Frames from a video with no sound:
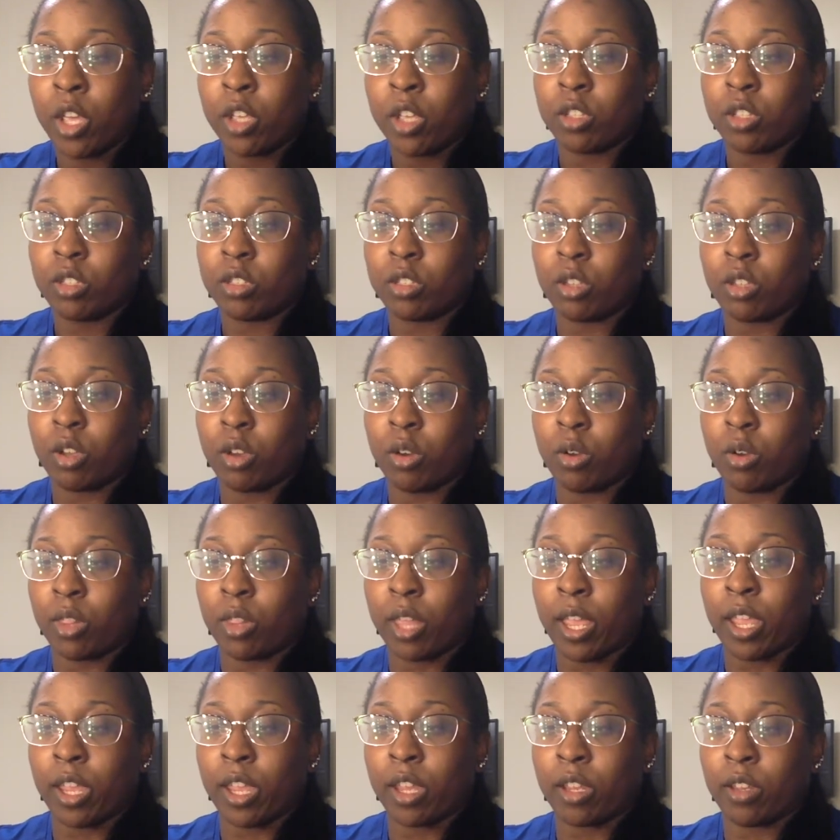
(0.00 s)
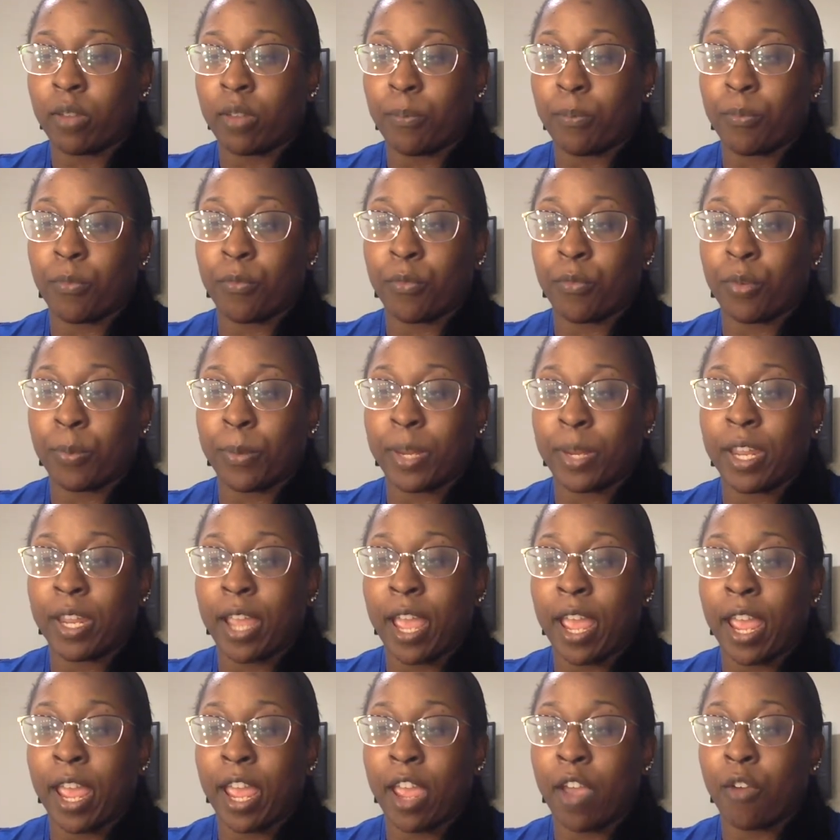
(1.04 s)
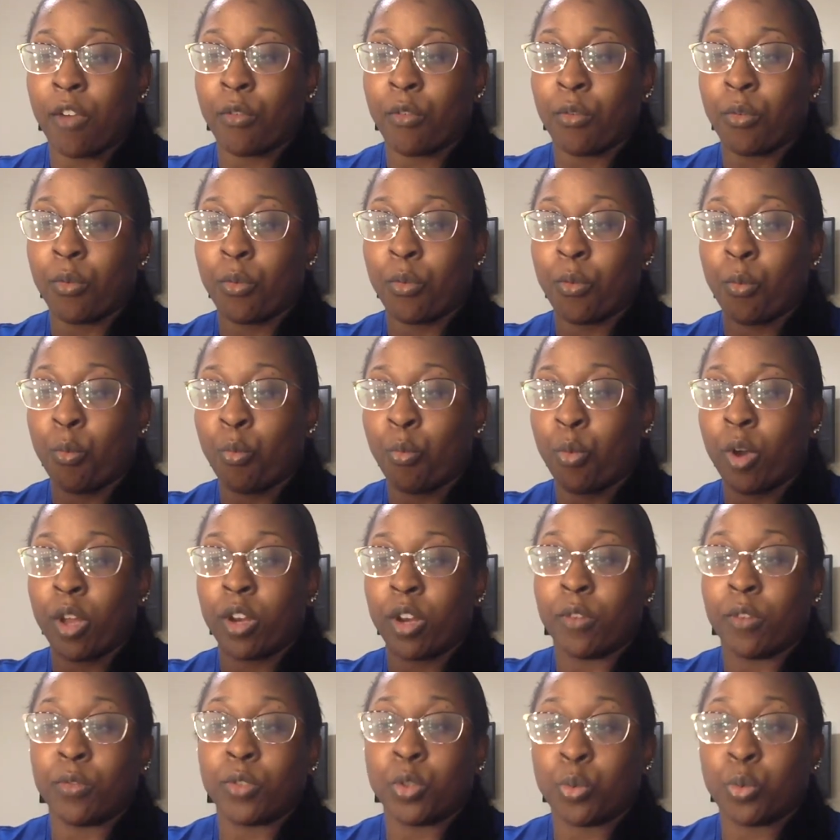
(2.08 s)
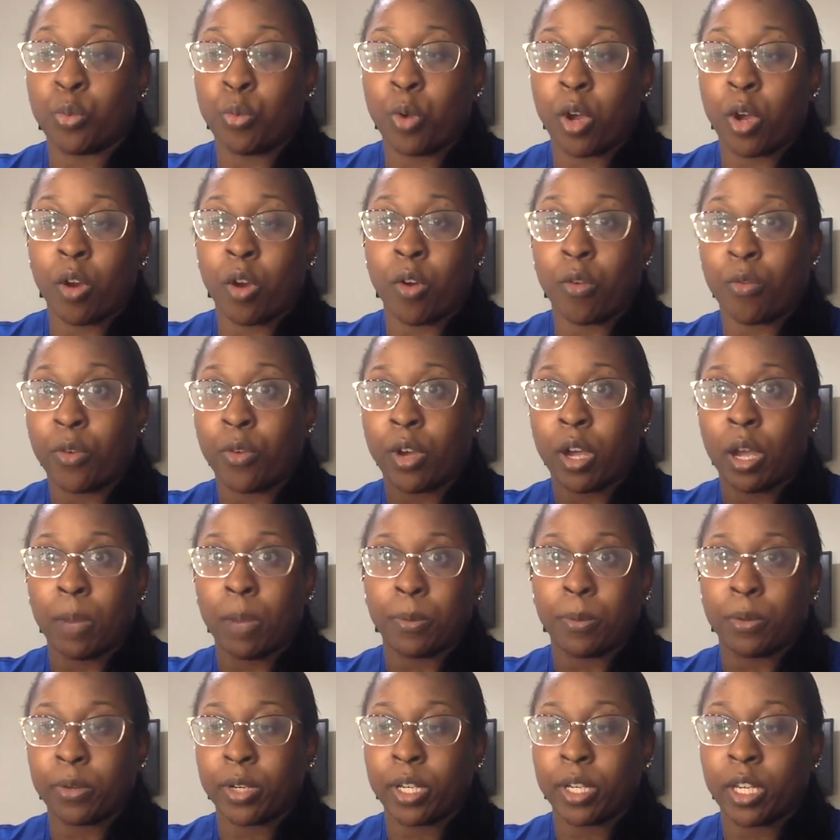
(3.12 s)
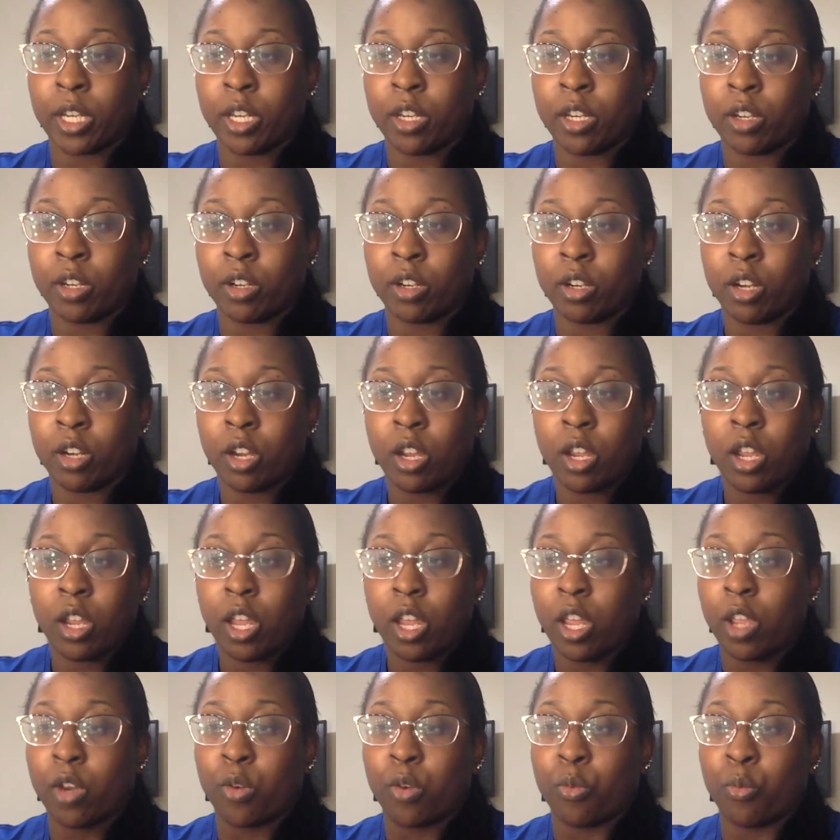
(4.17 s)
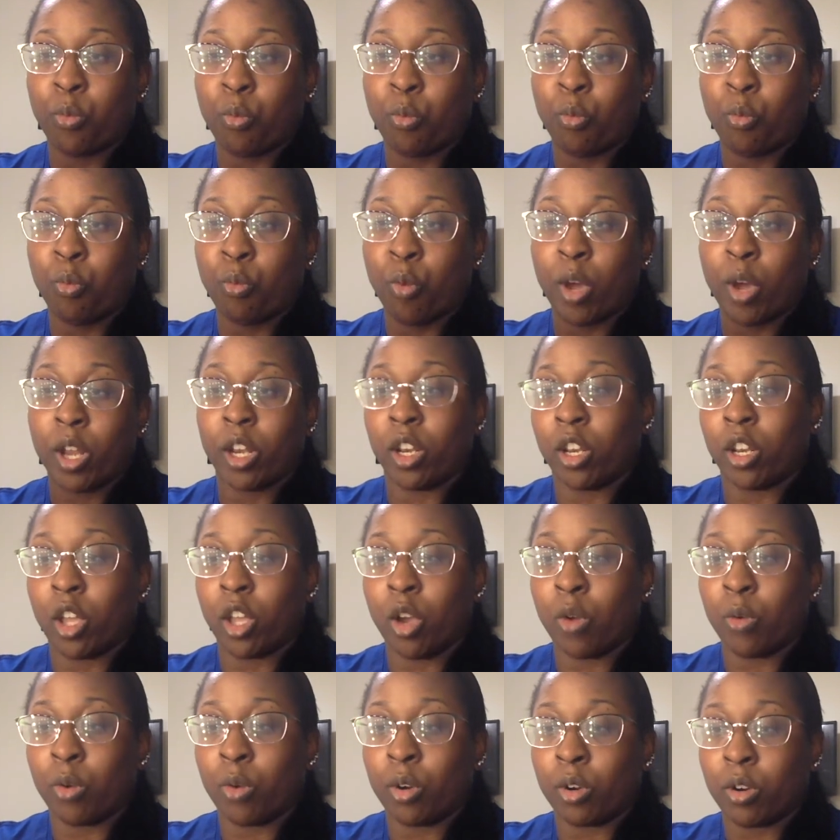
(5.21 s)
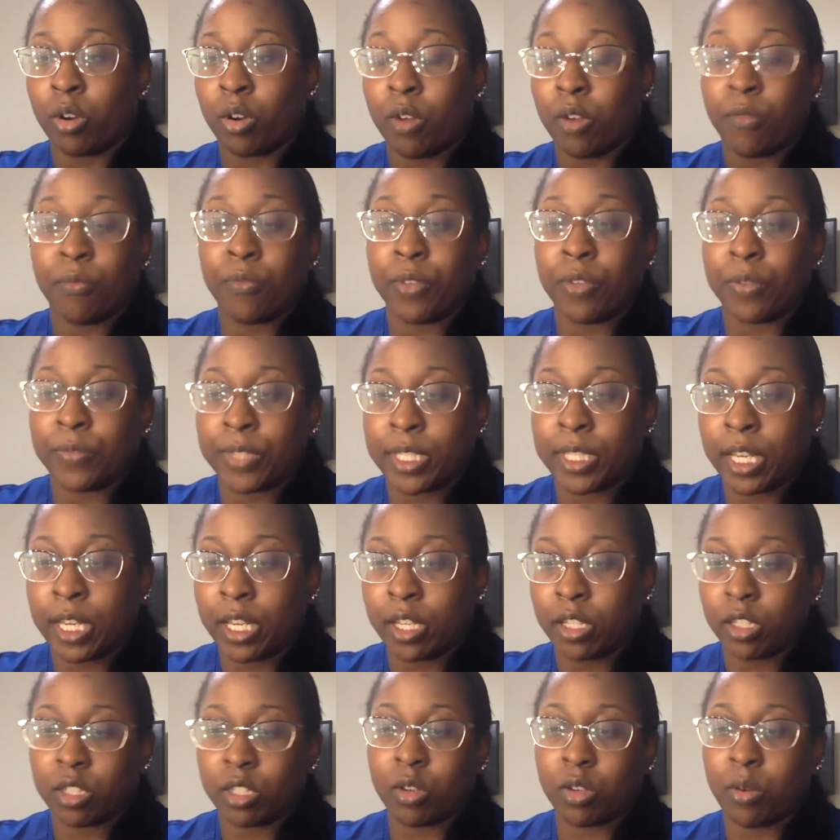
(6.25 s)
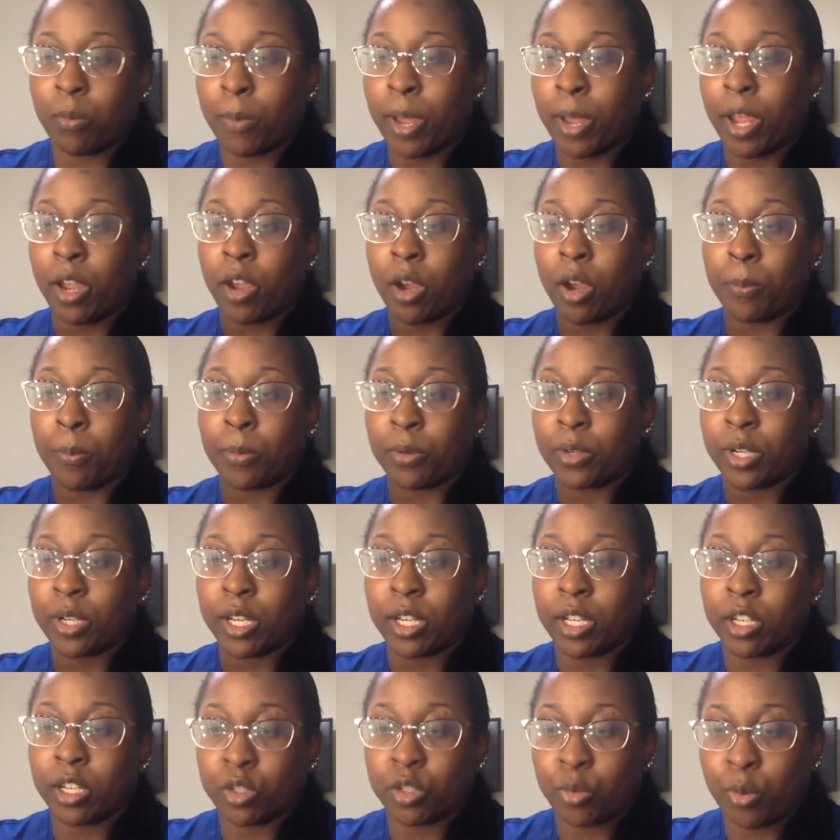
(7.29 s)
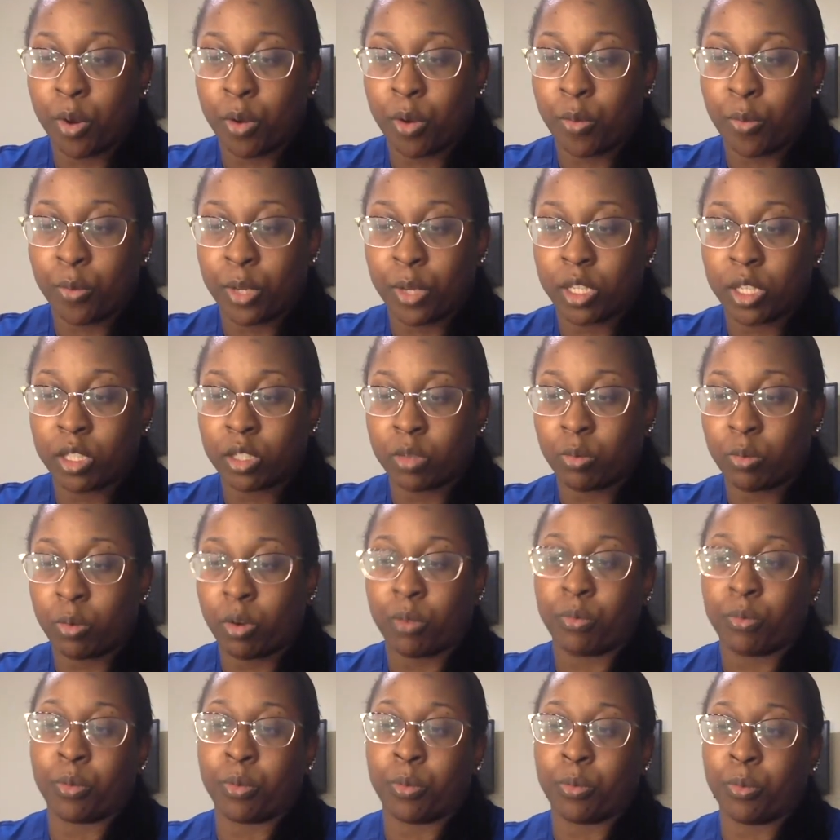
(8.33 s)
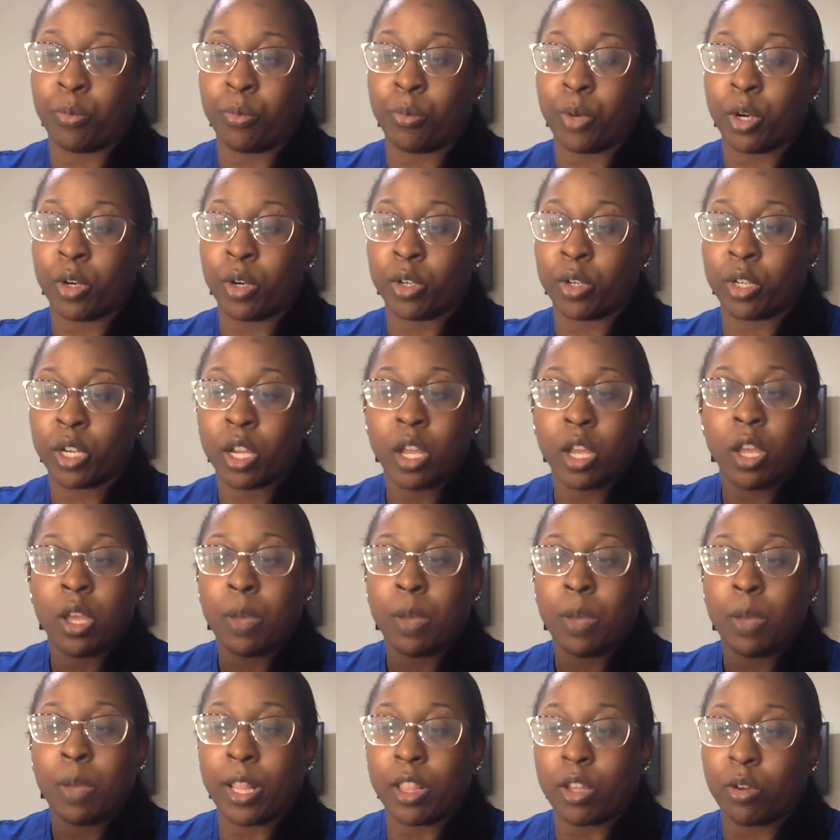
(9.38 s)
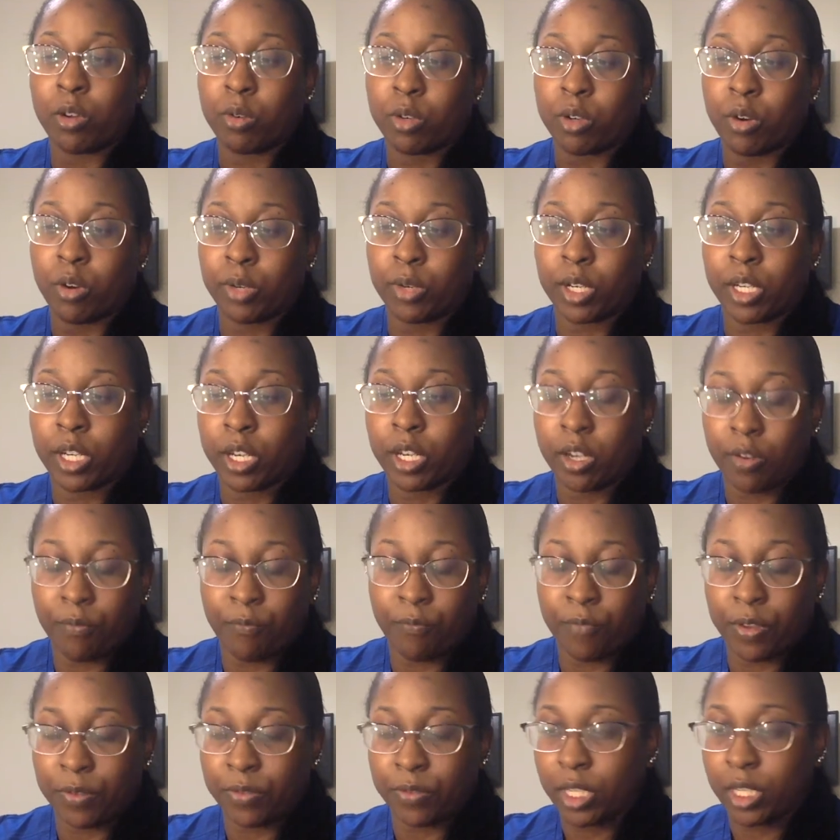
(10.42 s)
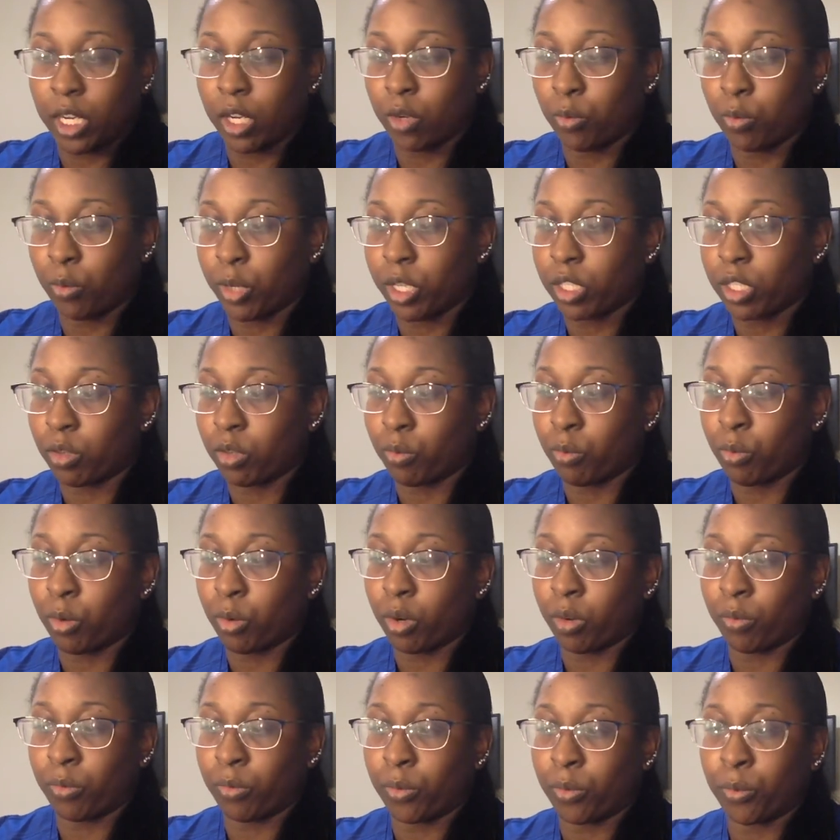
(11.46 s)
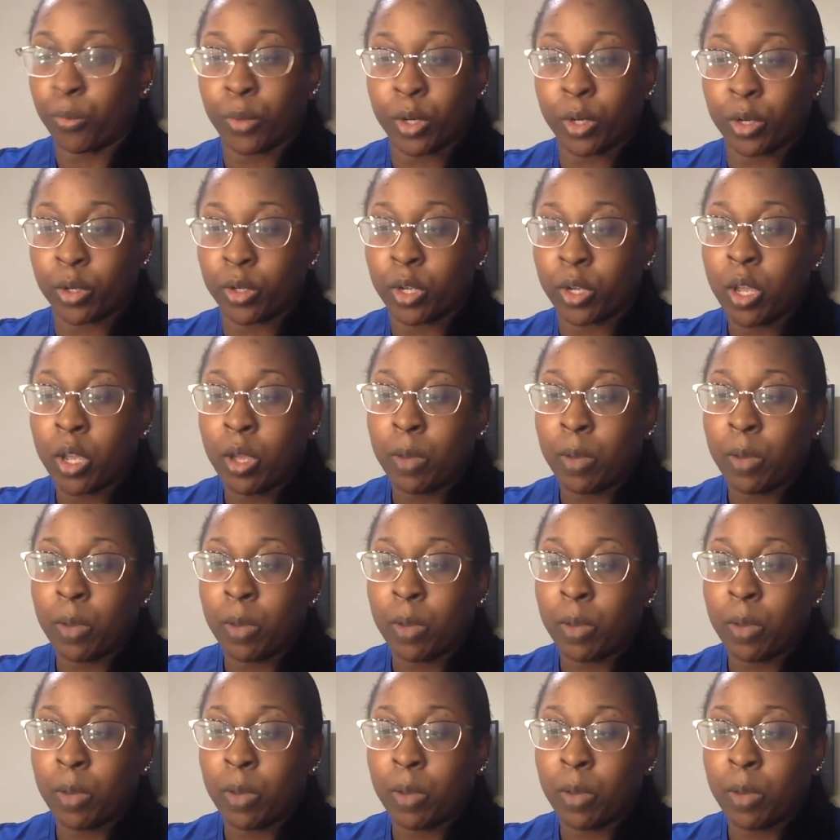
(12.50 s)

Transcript: So like for me, I have 1 of 12 upper in here and 1 lower of 15. So my upper needed 12 weeks worth of work. My lower only needed 15 weeks of worth of work.